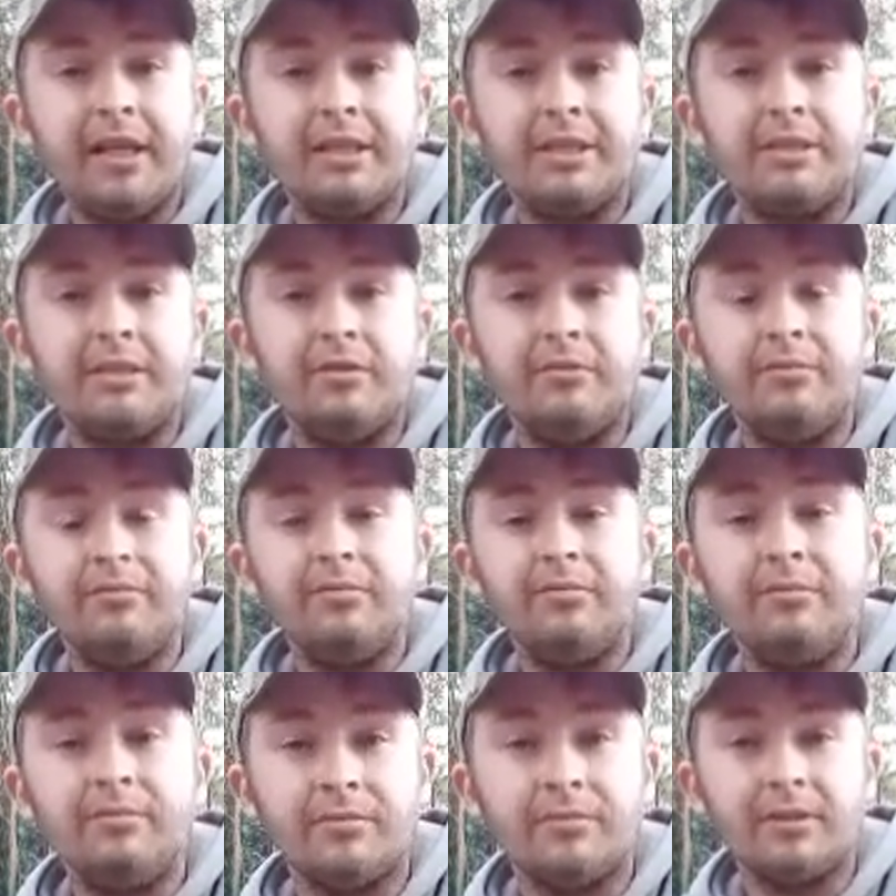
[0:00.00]
as
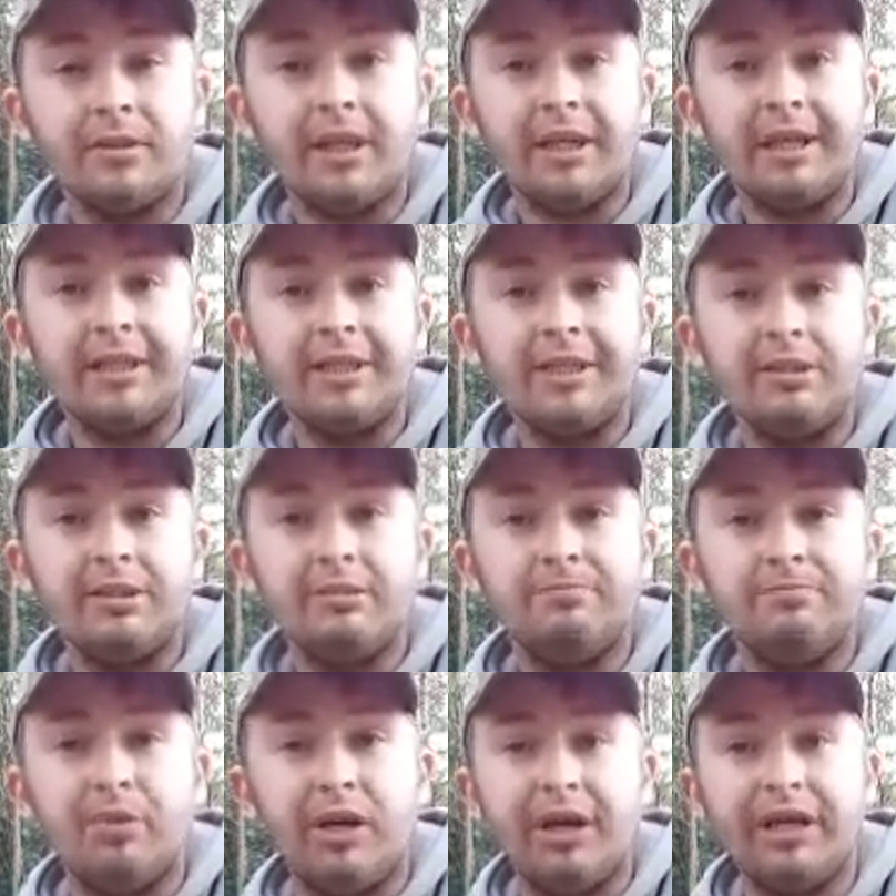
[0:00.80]
I'm taking
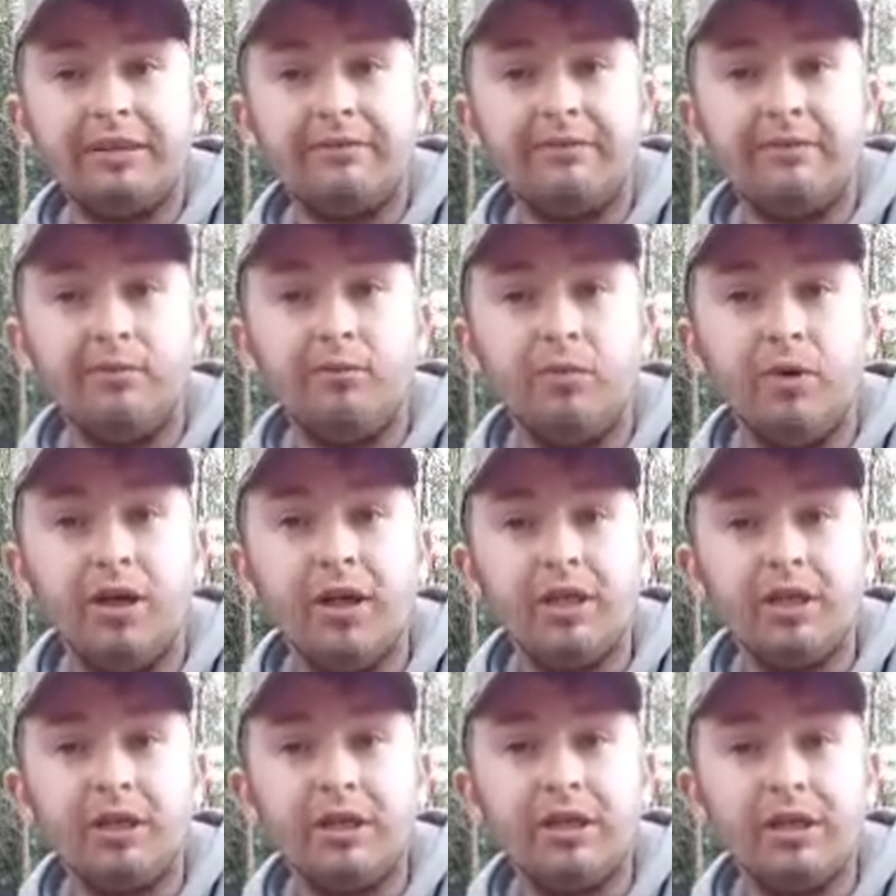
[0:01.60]
a break from
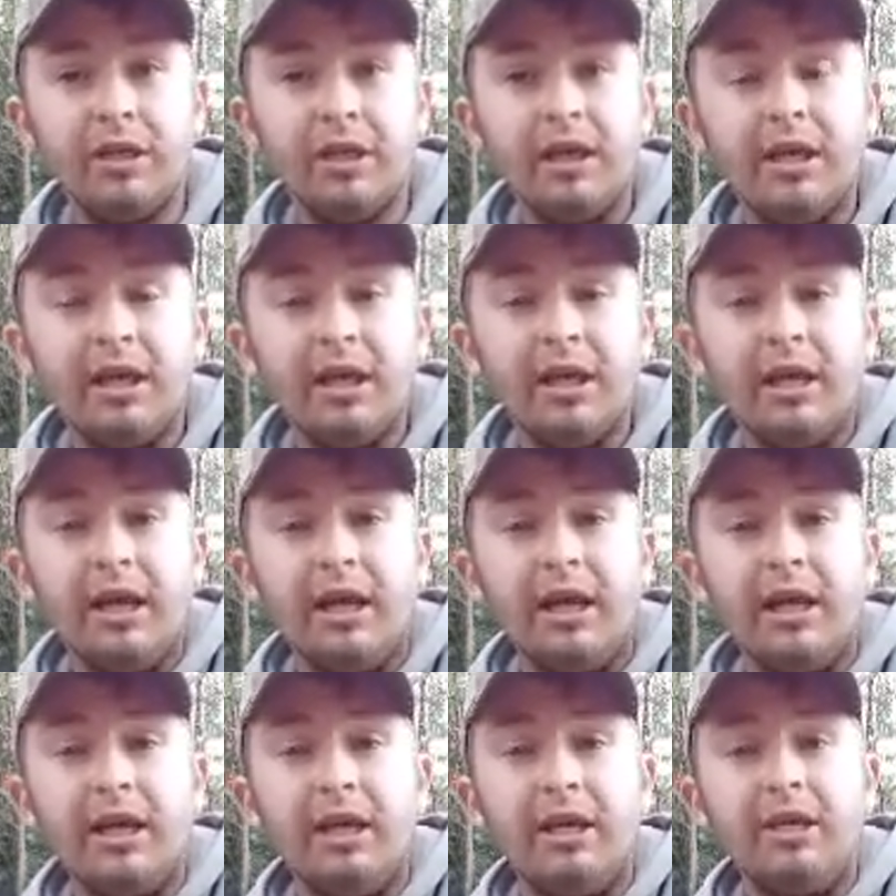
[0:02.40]
work,
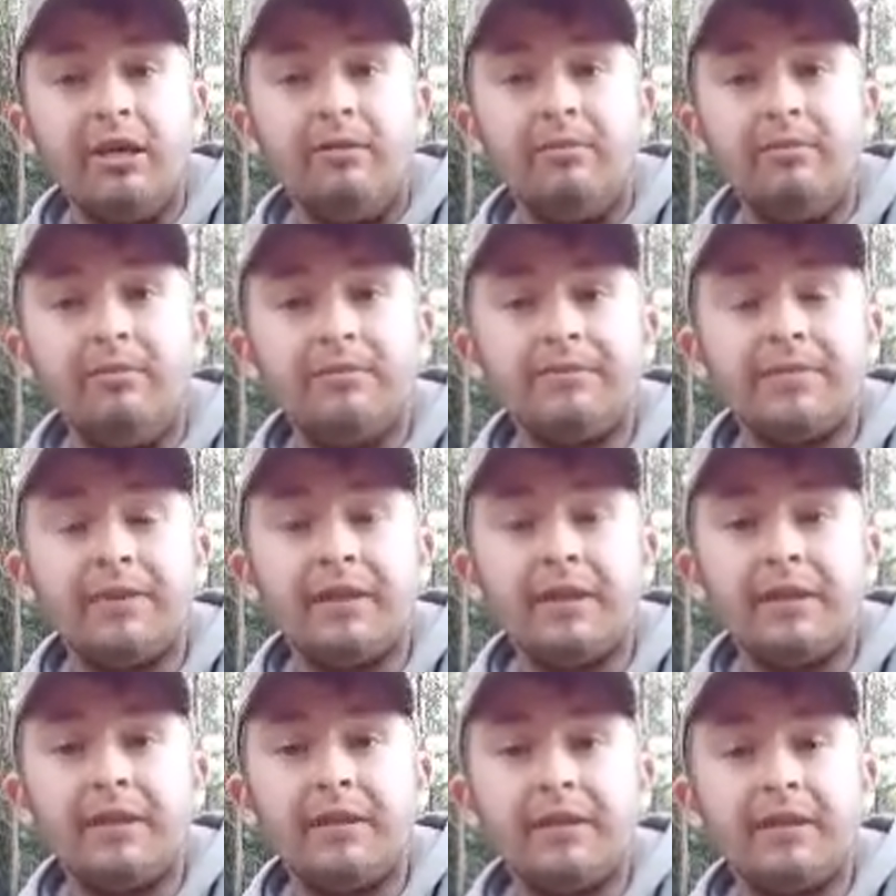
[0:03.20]
and
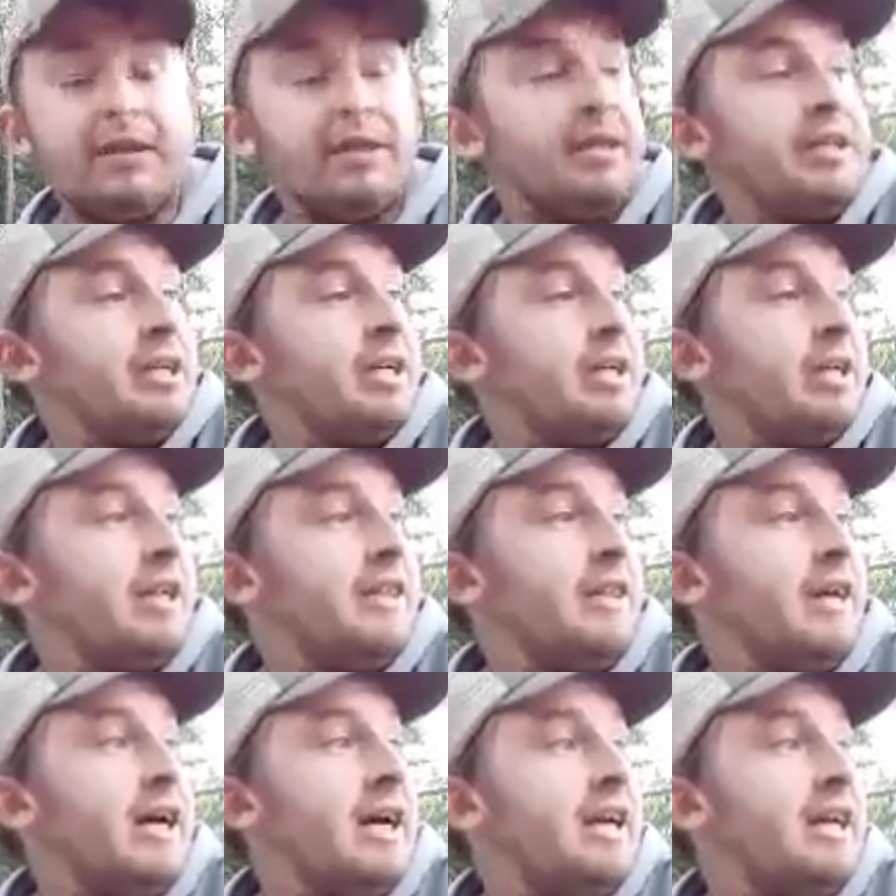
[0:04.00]

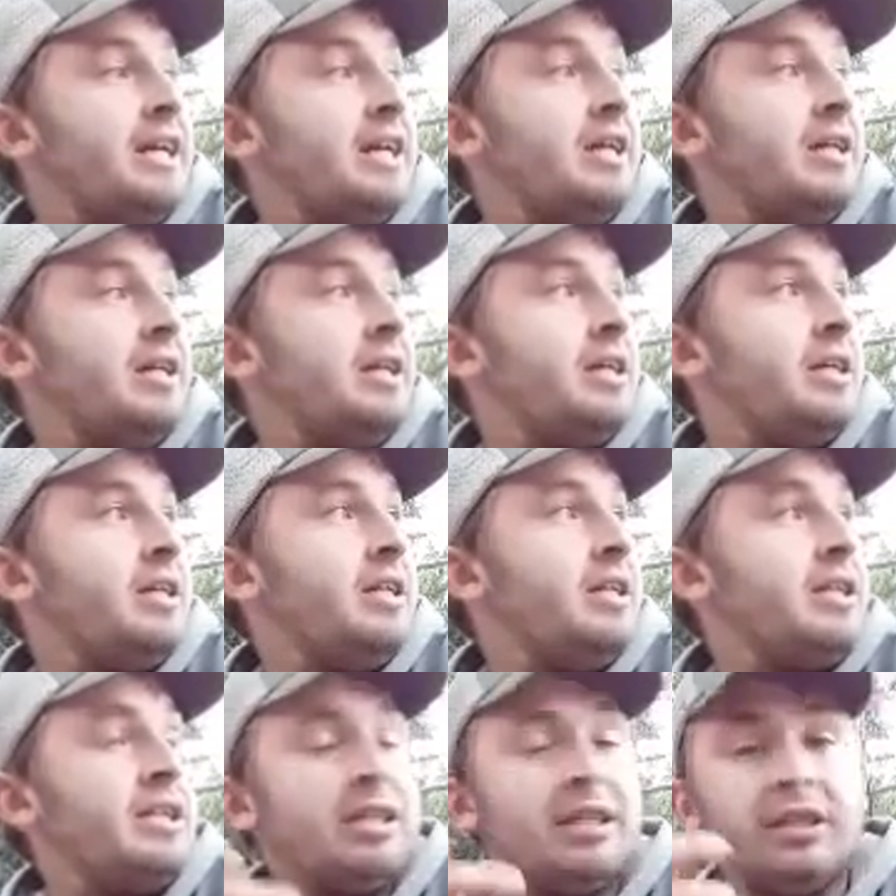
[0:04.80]

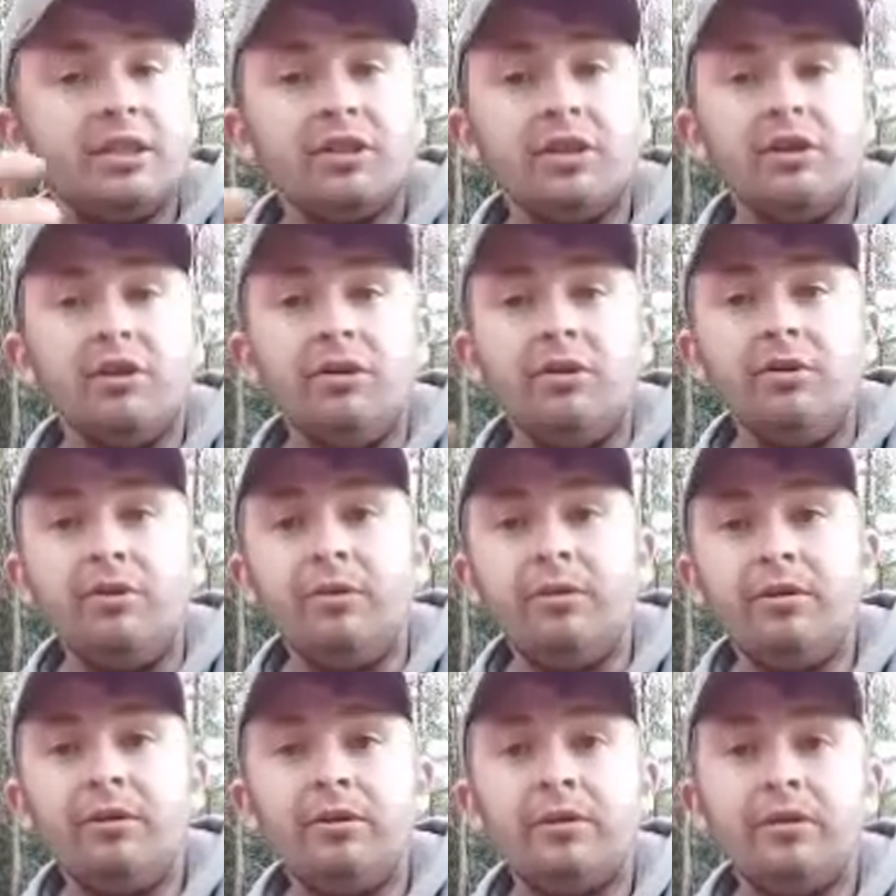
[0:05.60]
that so
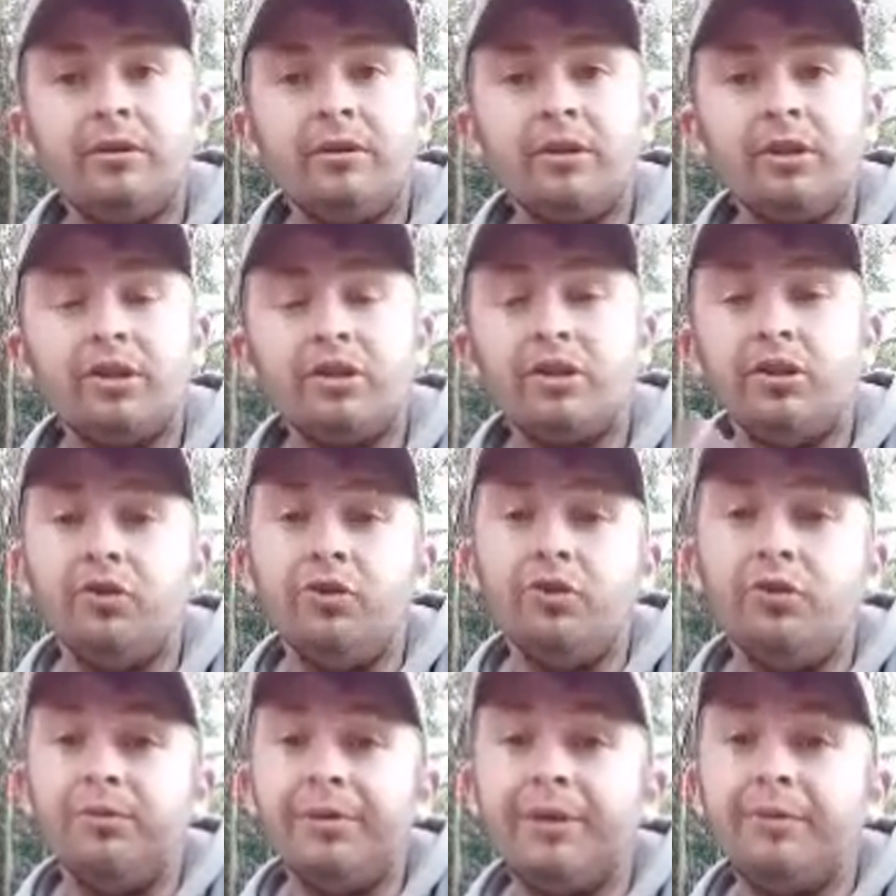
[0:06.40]
because
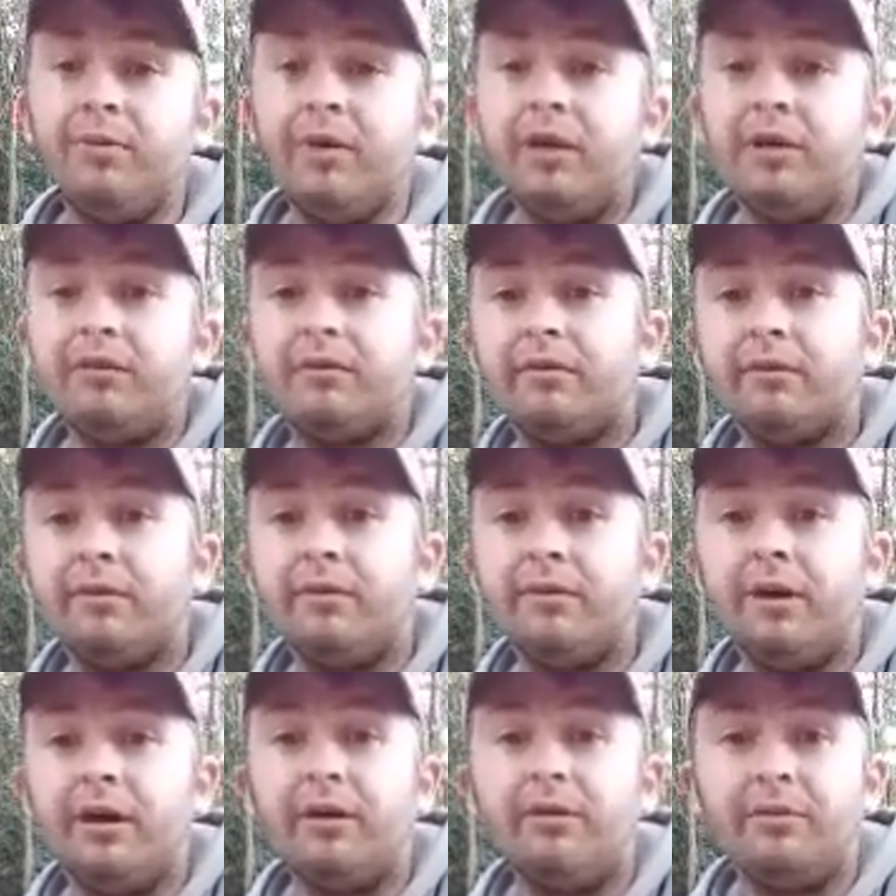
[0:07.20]
I normally work
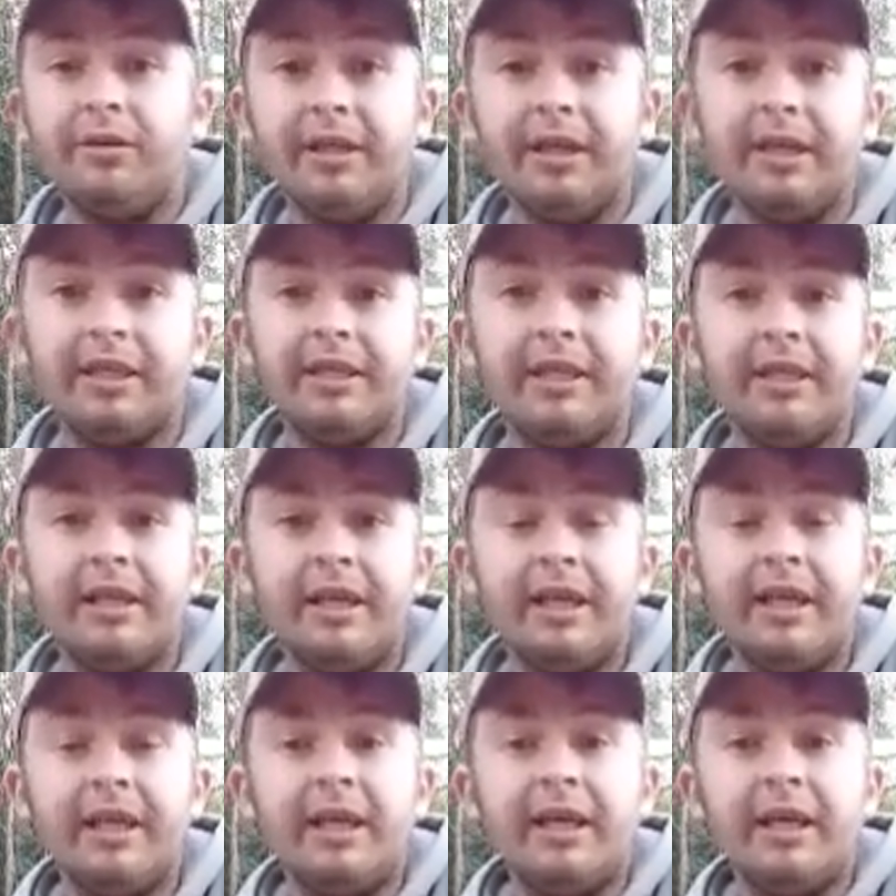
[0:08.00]
through the whole year.
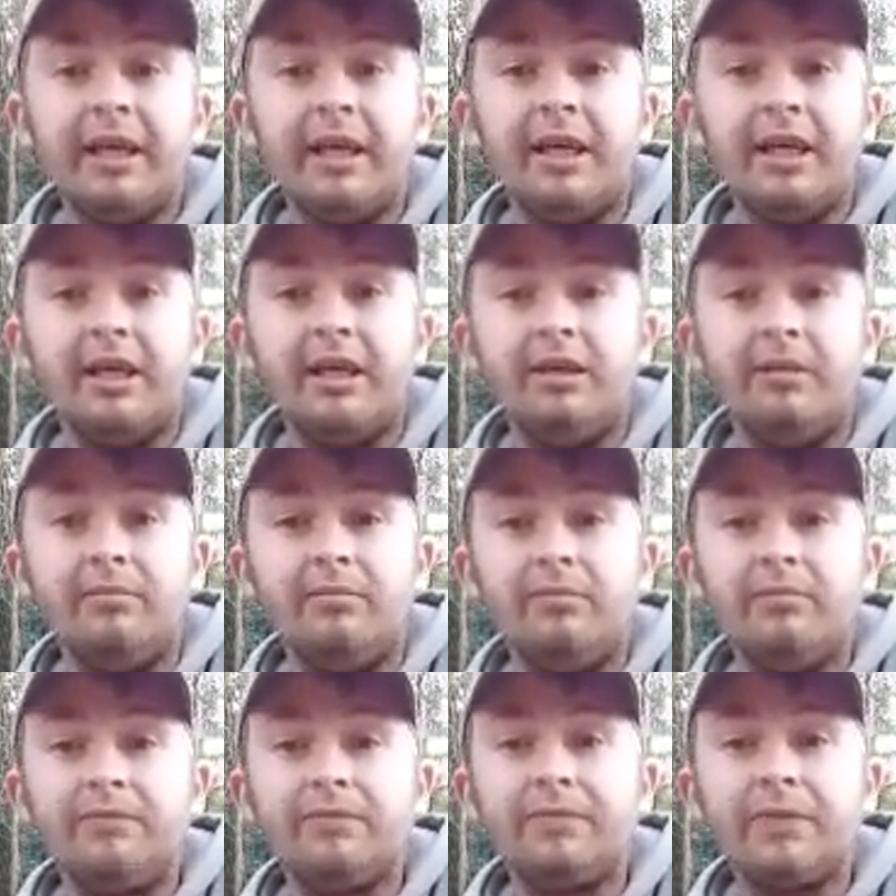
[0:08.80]

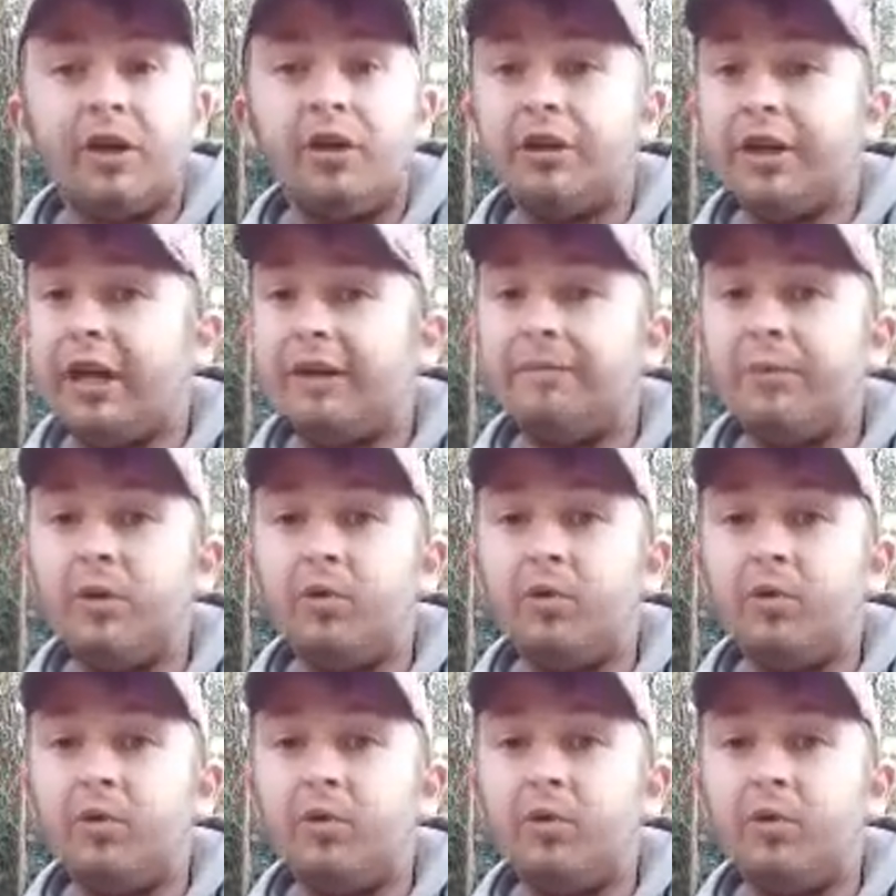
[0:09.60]
I only